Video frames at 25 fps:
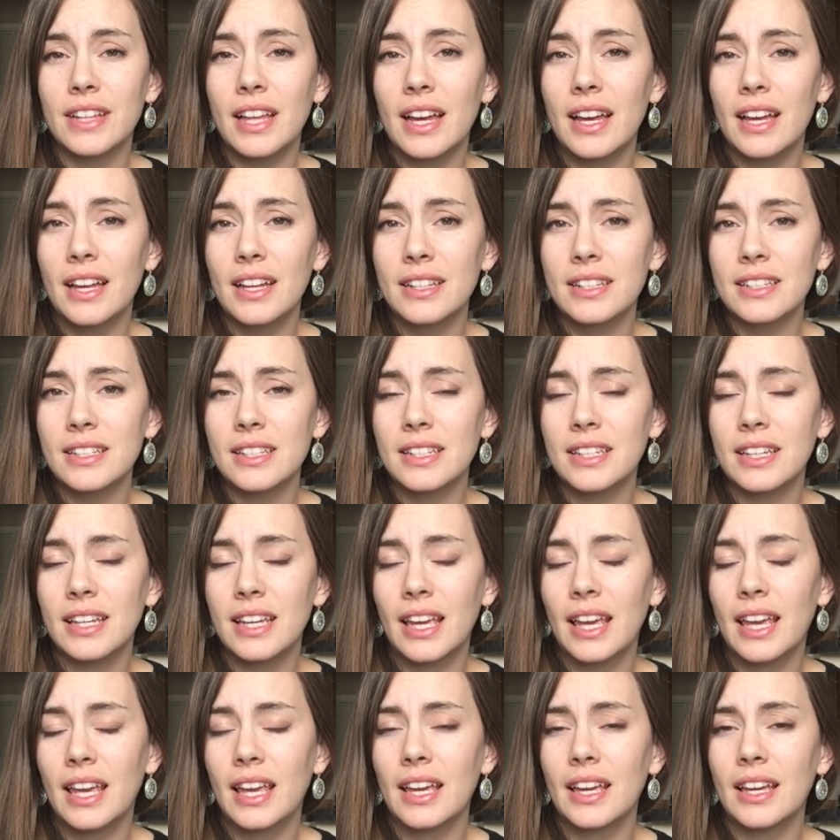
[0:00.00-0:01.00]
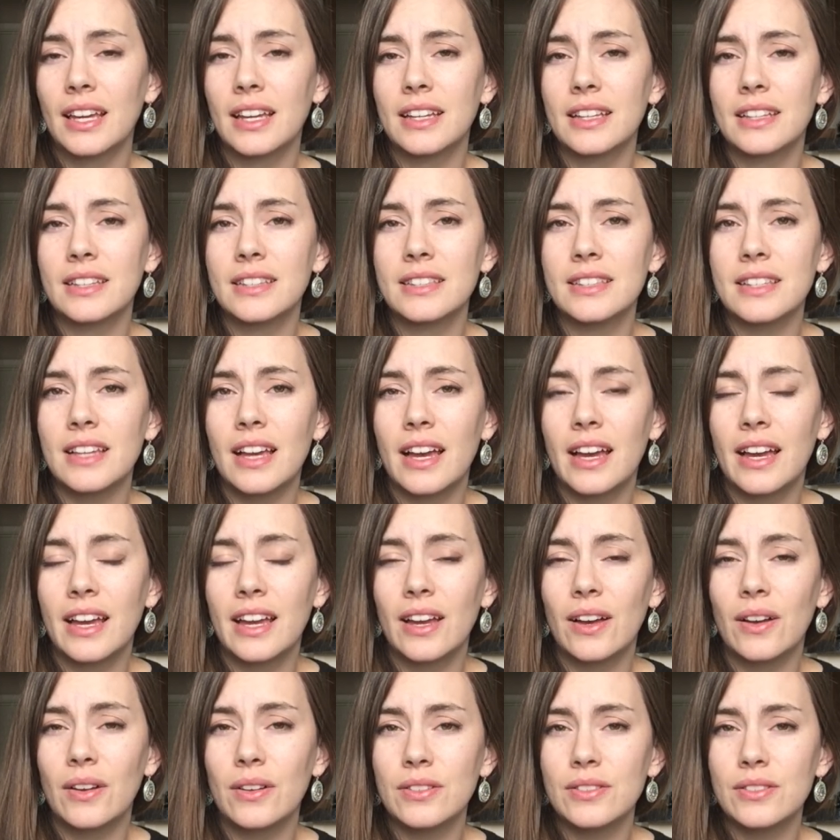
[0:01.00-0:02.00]
that, and
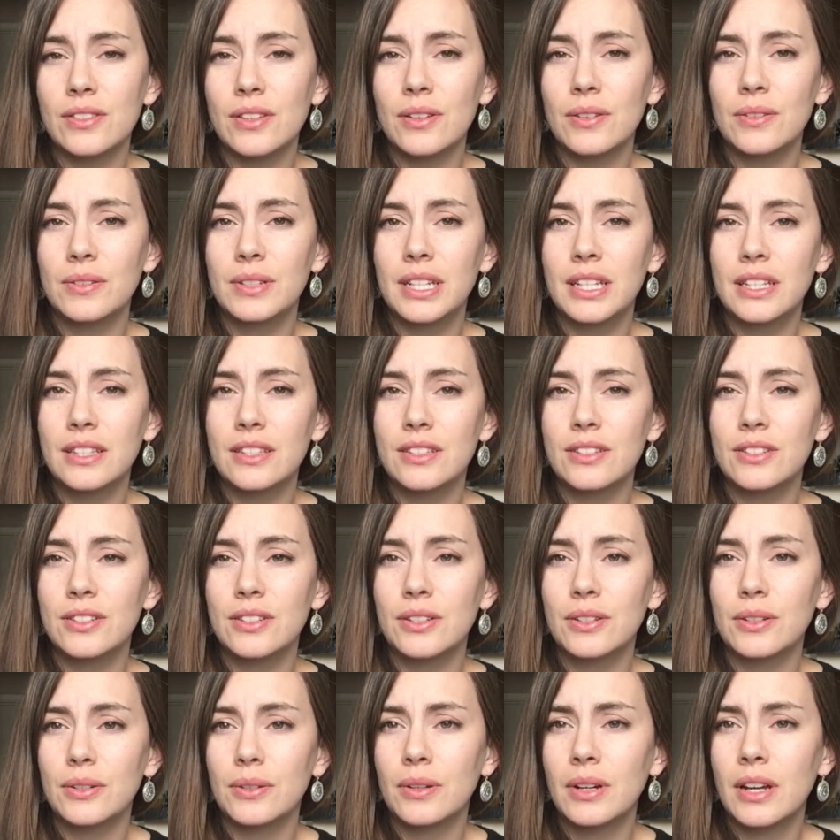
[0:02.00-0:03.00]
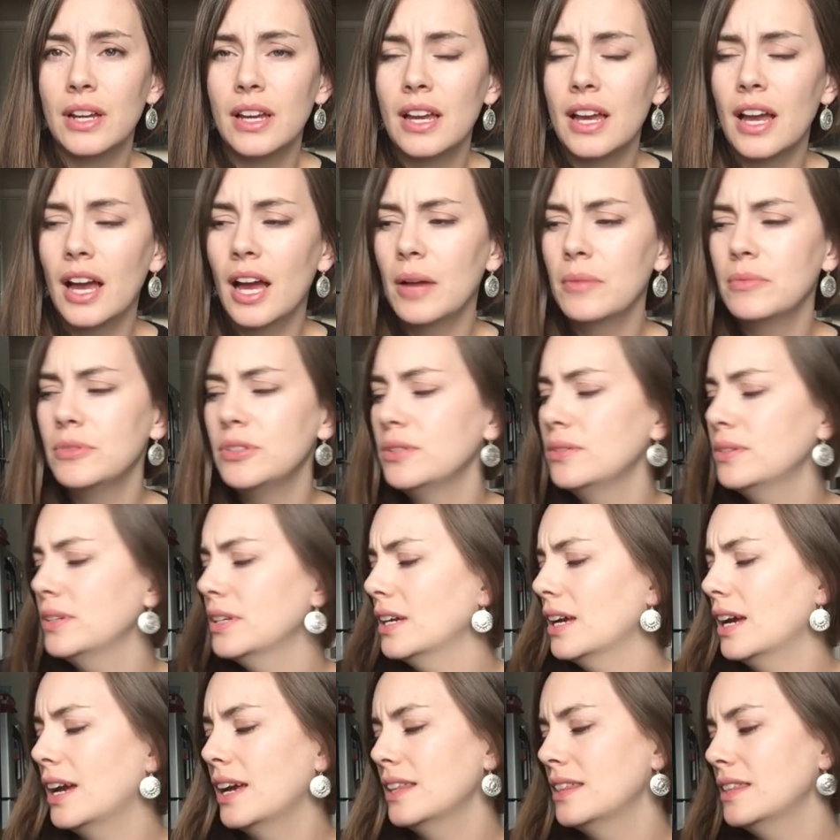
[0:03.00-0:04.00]
I also need to do. I'm
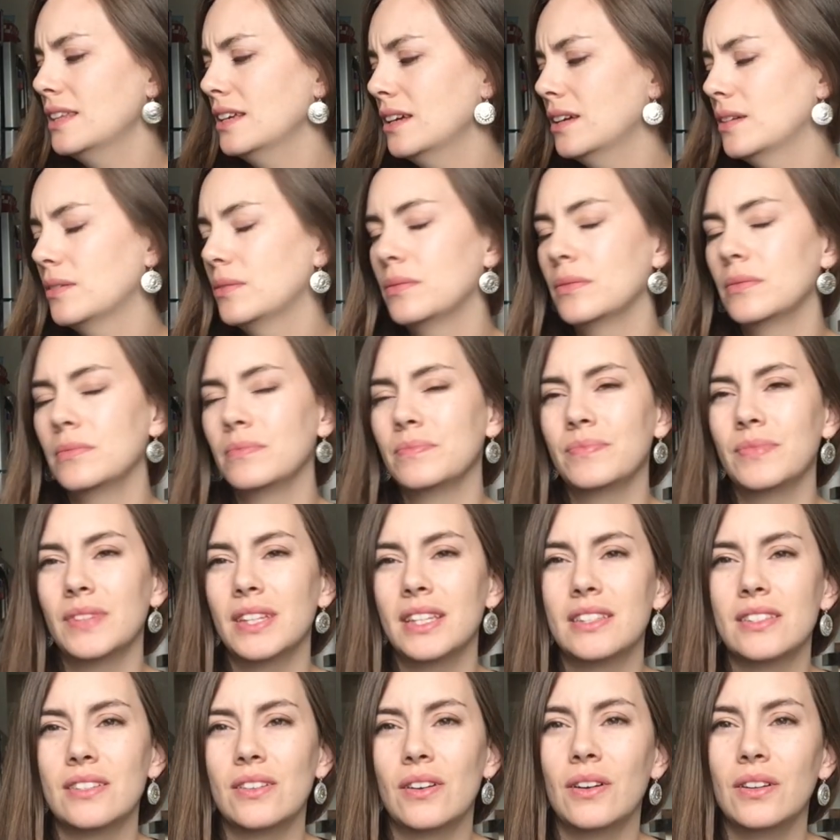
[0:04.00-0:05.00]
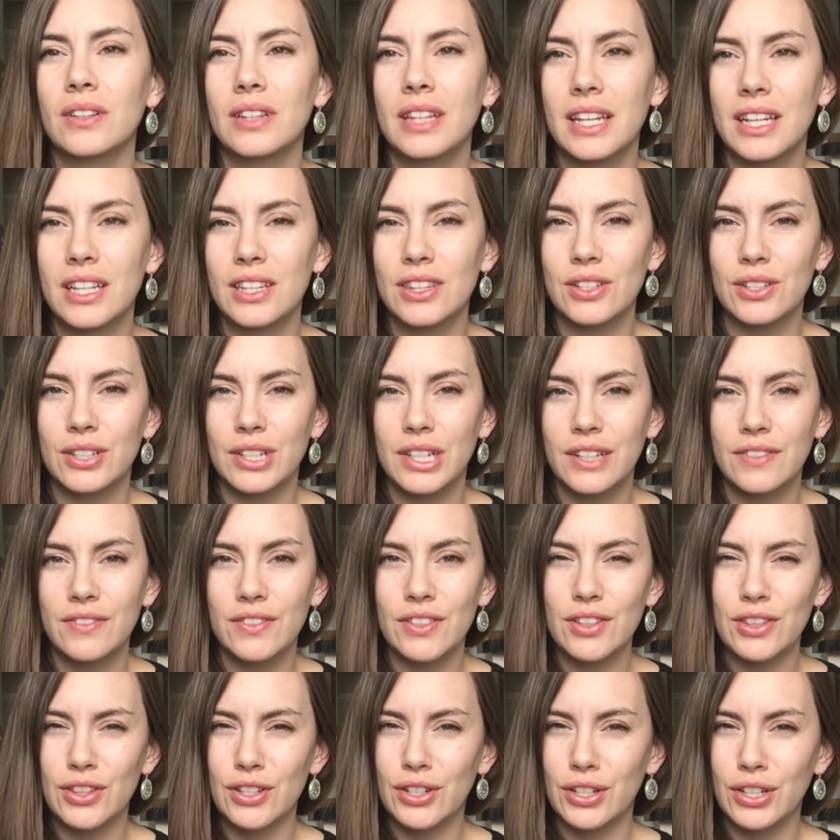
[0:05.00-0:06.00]
doing. I think it's called like 30
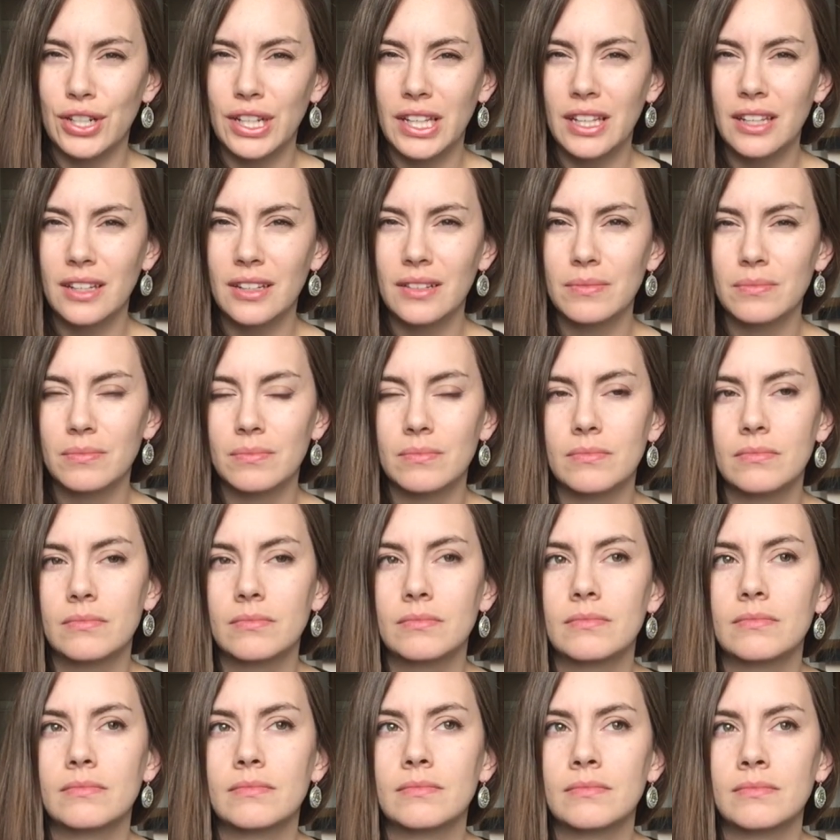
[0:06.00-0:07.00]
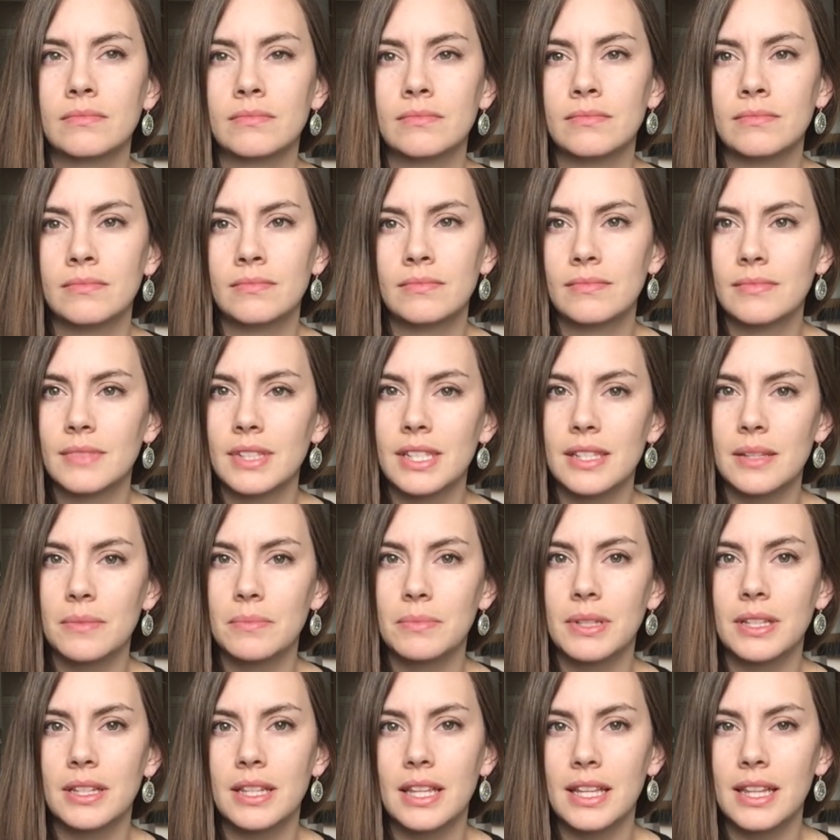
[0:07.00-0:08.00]
for 30,
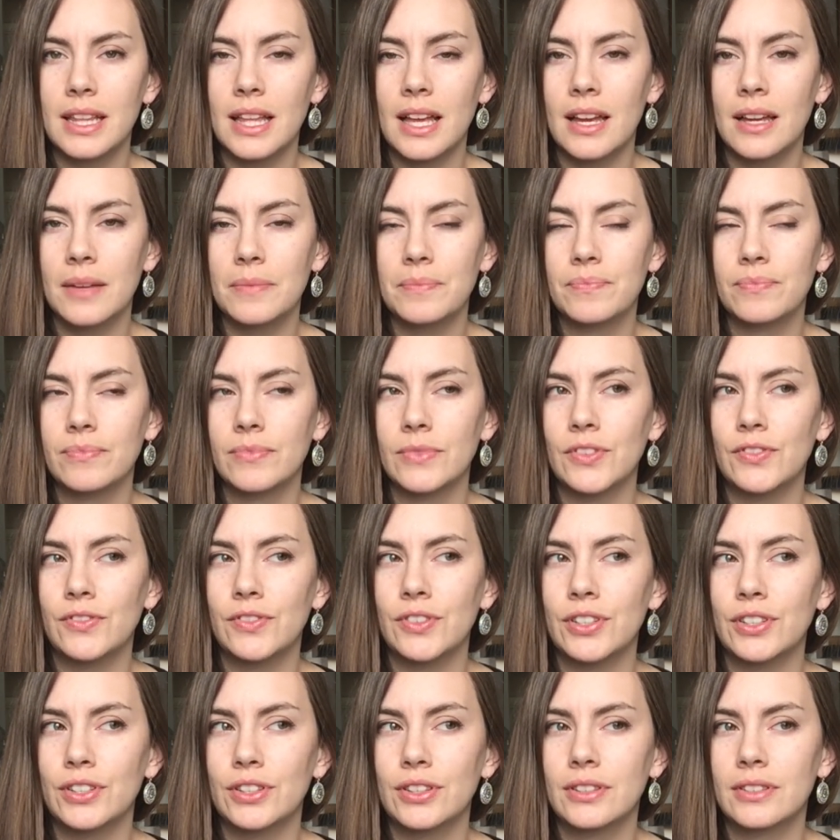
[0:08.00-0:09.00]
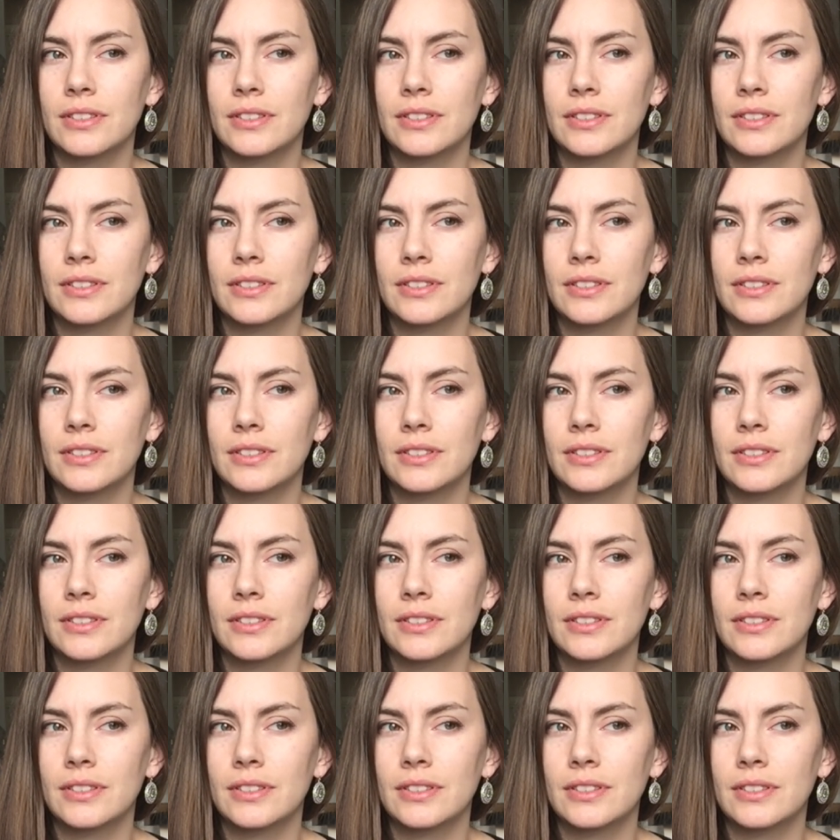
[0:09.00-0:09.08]
something like that. For